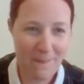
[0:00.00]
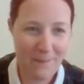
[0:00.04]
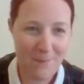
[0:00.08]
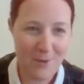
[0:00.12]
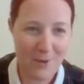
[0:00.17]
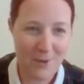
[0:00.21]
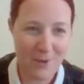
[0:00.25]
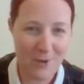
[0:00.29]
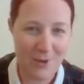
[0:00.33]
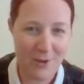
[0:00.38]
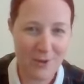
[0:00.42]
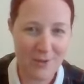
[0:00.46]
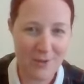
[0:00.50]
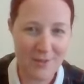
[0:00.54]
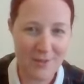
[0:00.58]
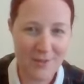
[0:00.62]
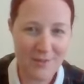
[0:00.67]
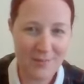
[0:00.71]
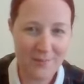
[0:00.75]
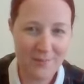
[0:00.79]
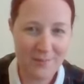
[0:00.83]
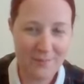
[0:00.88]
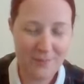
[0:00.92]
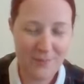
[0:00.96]

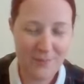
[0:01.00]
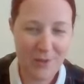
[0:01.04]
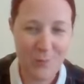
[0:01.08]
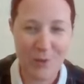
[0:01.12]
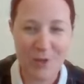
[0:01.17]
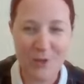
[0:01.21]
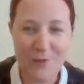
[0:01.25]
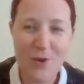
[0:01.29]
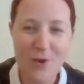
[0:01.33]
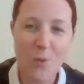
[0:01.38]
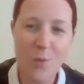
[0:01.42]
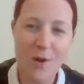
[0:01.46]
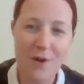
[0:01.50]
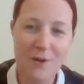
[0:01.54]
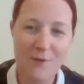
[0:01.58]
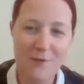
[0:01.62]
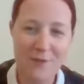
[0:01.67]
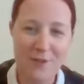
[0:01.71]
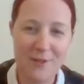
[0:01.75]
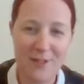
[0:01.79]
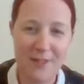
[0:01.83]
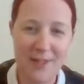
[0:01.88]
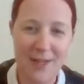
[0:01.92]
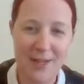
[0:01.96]
because you've got One
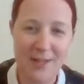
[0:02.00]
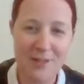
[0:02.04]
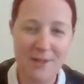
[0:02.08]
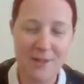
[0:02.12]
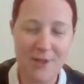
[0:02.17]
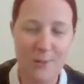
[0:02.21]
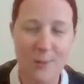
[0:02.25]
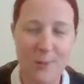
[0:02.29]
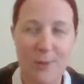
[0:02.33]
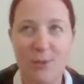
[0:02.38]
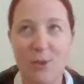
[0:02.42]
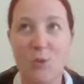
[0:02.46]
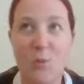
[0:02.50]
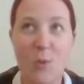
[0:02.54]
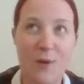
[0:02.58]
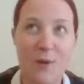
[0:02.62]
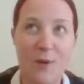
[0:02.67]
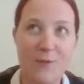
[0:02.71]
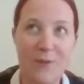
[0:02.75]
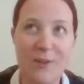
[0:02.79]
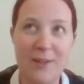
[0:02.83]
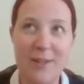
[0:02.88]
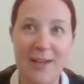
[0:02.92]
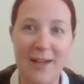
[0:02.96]
for the Kids, and I thought we'll do
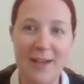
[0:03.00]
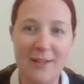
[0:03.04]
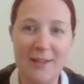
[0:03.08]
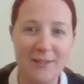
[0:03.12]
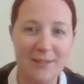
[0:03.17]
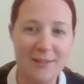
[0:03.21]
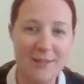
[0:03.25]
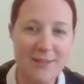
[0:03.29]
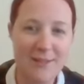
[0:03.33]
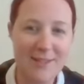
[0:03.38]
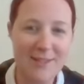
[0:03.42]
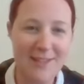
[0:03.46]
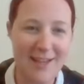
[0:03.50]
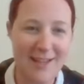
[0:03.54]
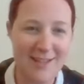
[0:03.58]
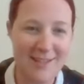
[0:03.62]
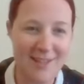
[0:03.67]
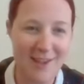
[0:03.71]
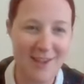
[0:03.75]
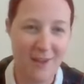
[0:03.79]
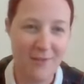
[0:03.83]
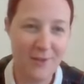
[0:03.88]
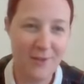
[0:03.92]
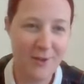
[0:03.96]
One for the Adults as
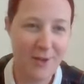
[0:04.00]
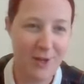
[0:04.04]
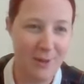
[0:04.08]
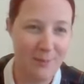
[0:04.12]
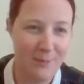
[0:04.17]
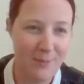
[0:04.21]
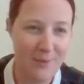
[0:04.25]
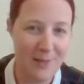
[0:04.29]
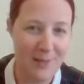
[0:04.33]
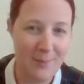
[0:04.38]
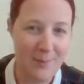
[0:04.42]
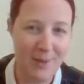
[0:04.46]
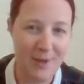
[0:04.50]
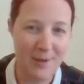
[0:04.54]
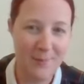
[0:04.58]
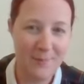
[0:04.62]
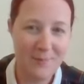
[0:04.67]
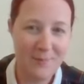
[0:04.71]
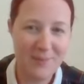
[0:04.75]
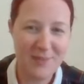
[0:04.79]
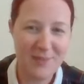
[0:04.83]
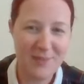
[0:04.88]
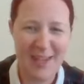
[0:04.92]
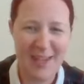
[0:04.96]
the other company, but
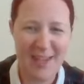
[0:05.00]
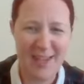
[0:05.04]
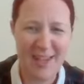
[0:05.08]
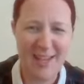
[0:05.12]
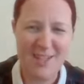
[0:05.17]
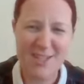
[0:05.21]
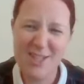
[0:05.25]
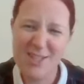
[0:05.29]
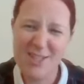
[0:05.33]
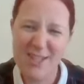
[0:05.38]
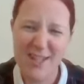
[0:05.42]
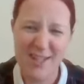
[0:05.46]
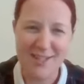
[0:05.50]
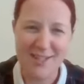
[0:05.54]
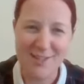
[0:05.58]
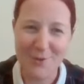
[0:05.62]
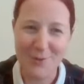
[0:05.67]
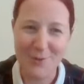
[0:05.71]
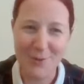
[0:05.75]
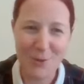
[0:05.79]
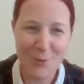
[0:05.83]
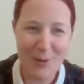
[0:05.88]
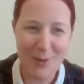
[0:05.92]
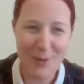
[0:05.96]
it just didn't
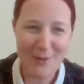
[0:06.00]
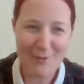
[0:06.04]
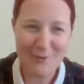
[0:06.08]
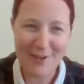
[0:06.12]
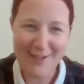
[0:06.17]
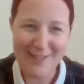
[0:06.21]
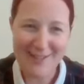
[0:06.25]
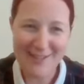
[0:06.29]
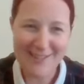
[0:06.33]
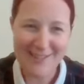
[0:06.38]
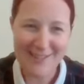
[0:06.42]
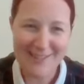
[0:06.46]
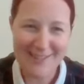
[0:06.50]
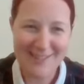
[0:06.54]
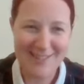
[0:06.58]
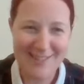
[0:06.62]
sound quite right.